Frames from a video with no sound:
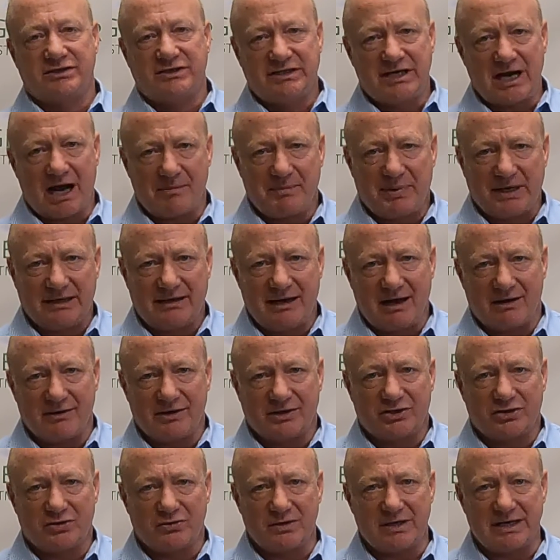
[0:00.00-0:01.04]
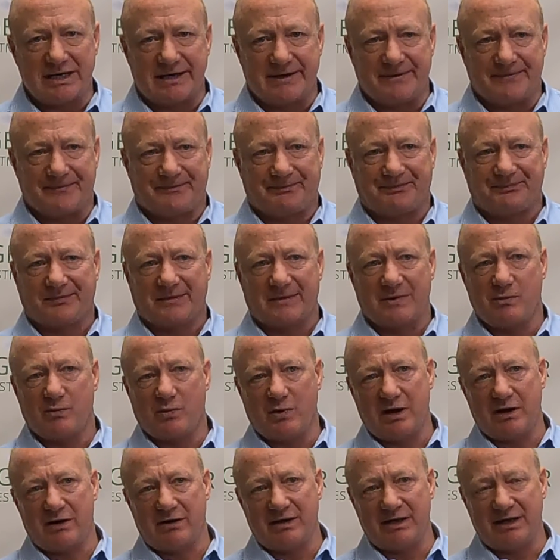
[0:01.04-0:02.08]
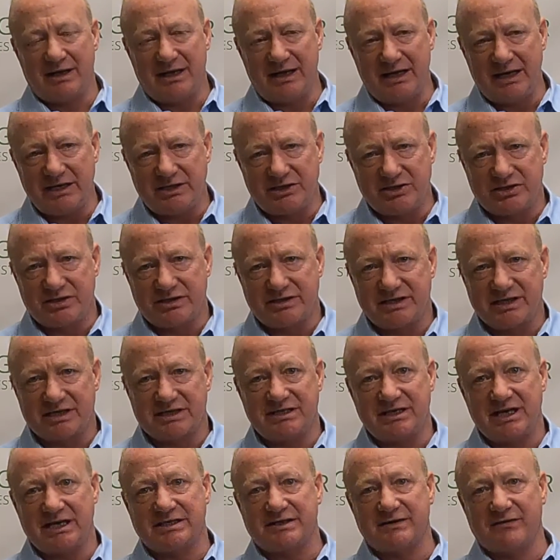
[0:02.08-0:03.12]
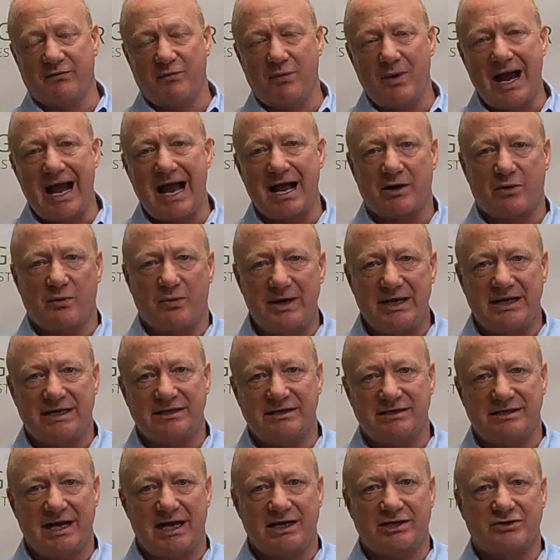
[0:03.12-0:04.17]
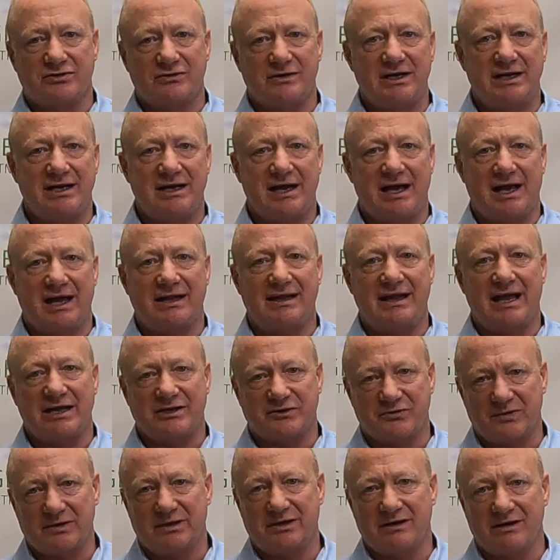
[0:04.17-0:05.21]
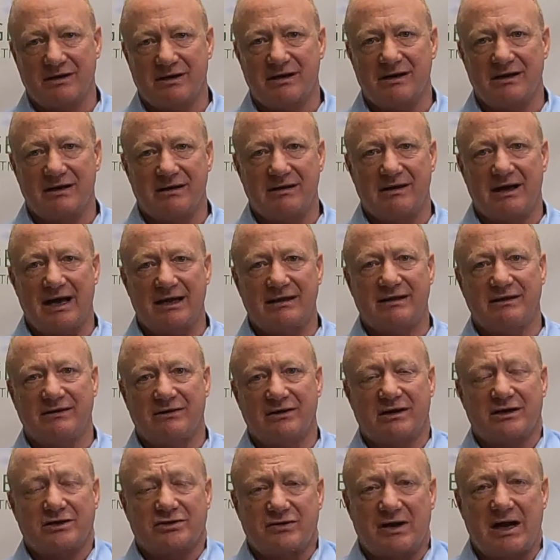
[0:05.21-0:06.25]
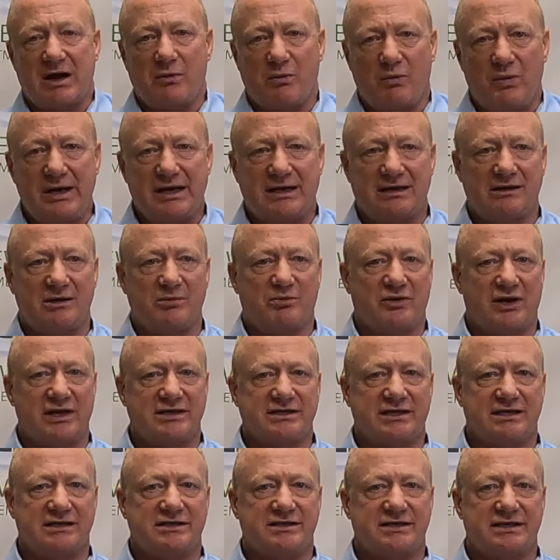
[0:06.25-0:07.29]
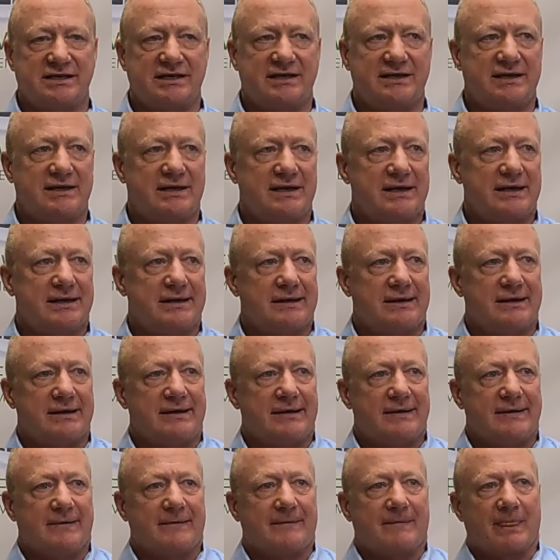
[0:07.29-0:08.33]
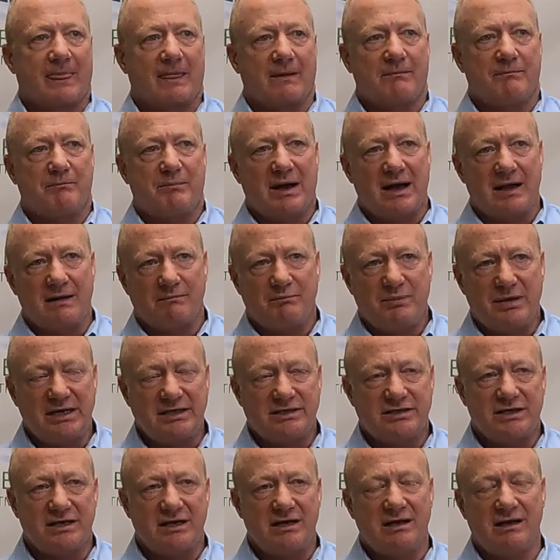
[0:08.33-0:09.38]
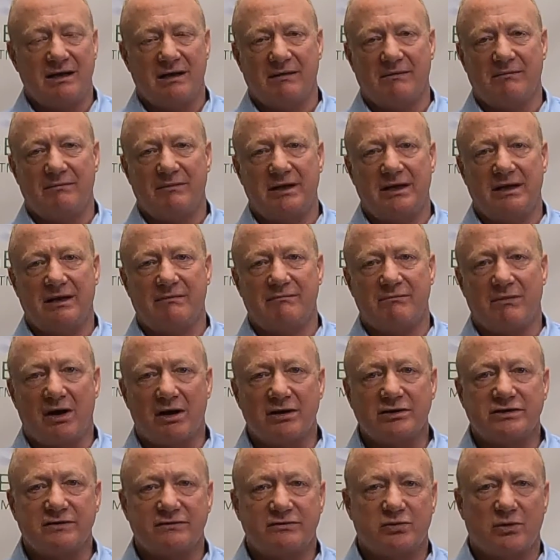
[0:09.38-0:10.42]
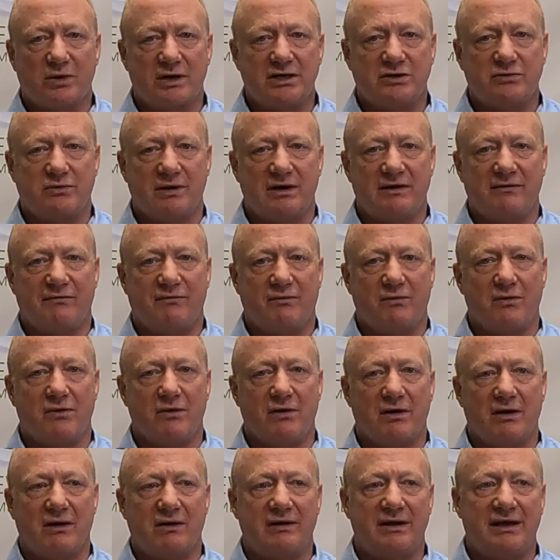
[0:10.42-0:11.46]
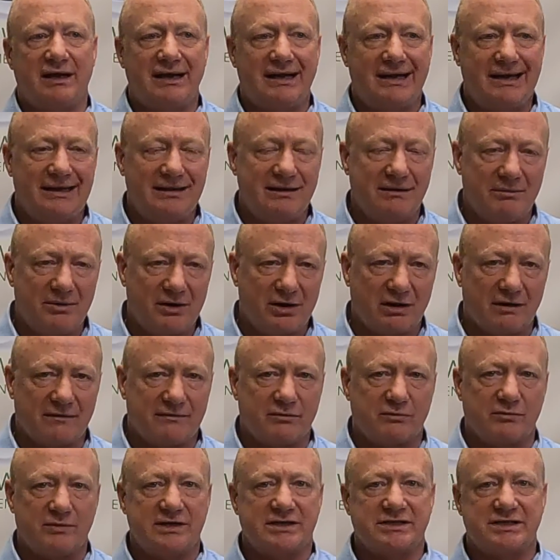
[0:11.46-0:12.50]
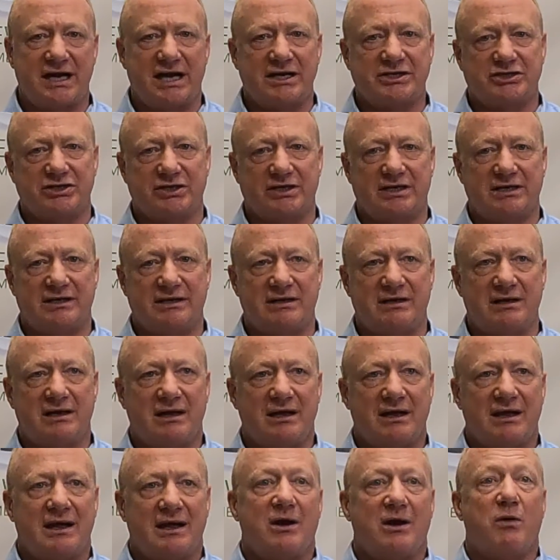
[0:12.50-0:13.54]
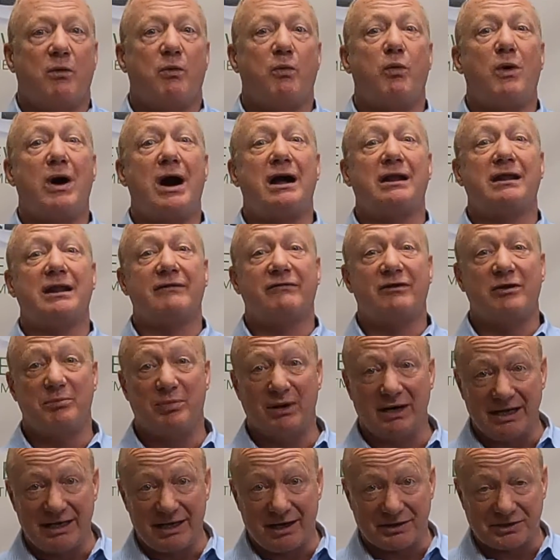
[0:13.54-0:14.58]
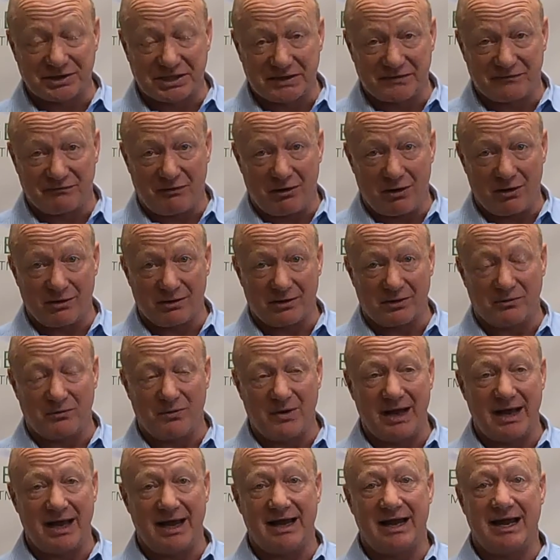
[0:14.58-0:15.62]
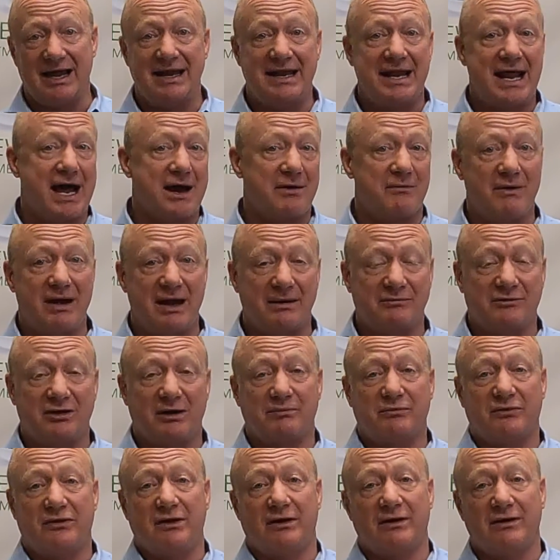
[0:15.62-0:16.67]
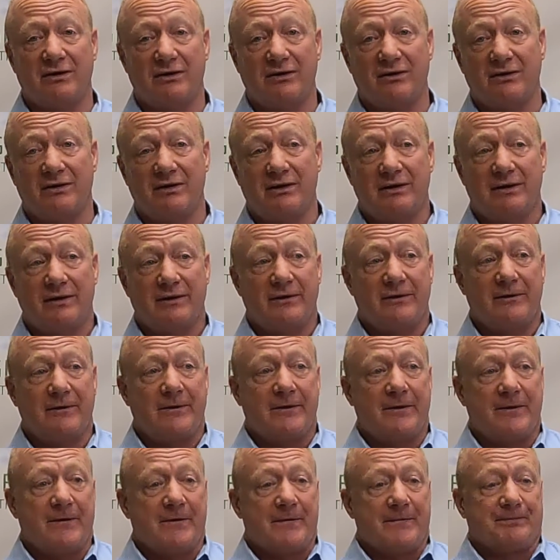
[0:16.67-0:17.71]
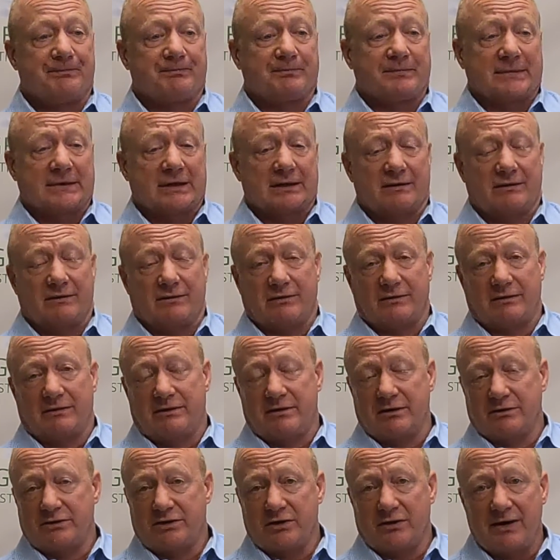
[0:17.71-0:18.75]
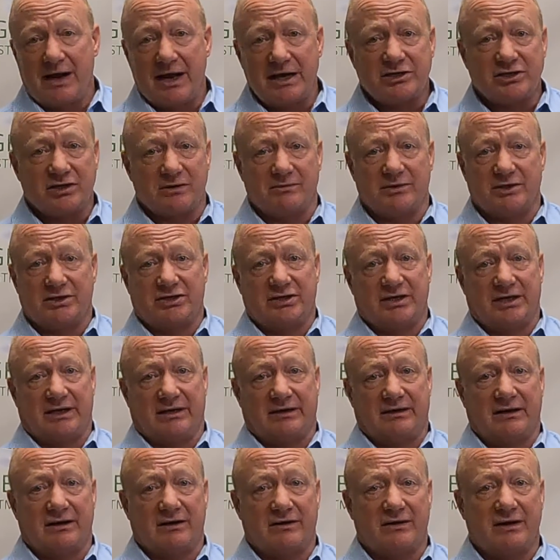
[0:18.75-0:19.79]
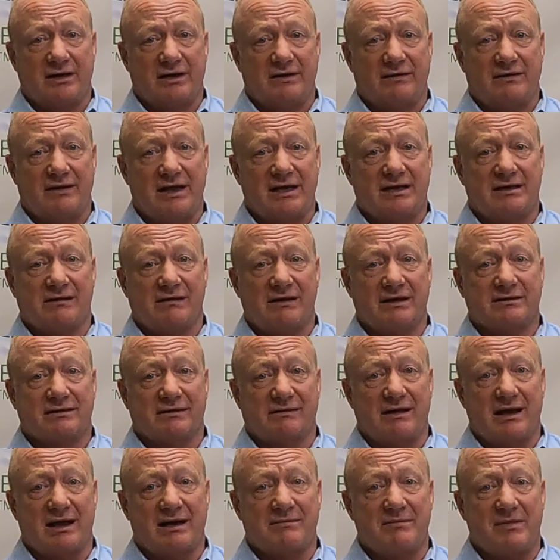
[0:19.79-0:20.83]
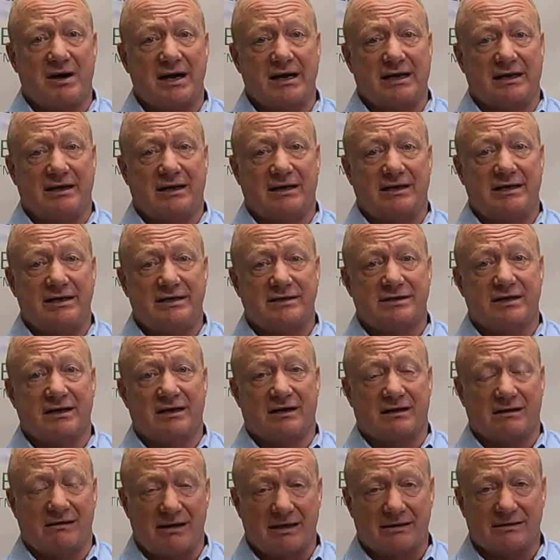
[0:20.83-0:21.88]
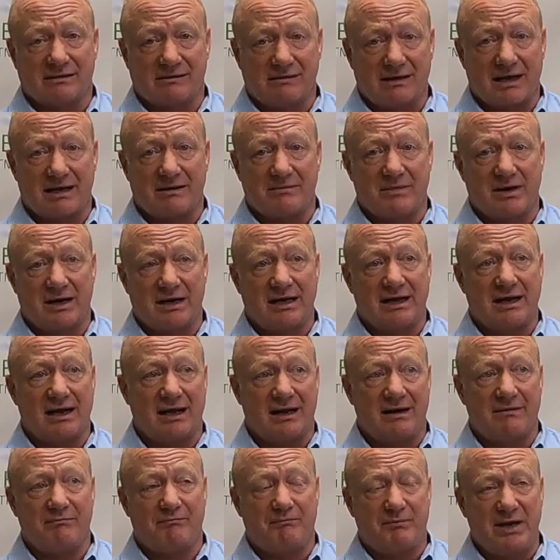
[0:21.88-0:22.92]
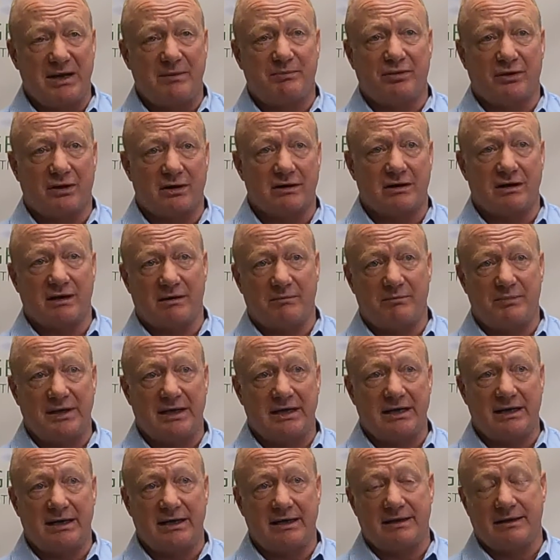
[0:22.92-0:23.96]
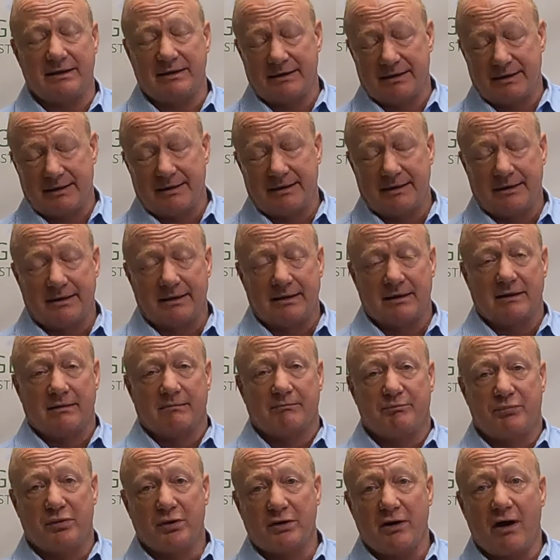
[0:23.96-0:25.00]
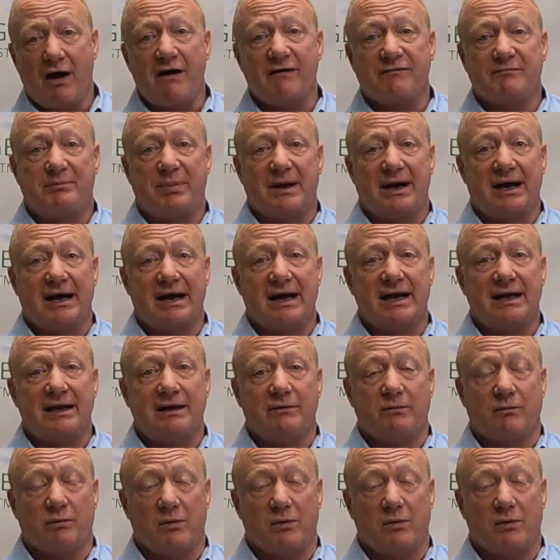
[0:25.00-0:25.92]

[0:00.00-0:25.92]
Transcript: chopping down a tree where each successive whack weakens that tree. And that's what I think they're going to try and weaken the presidency by impeaching him in March of 2024 in the middle of a recession while everybody else has fallen away and not ramped up their donation machine. You know, they collect a lot of money, and he's going to collect a lot of money, and people are going to be put off by,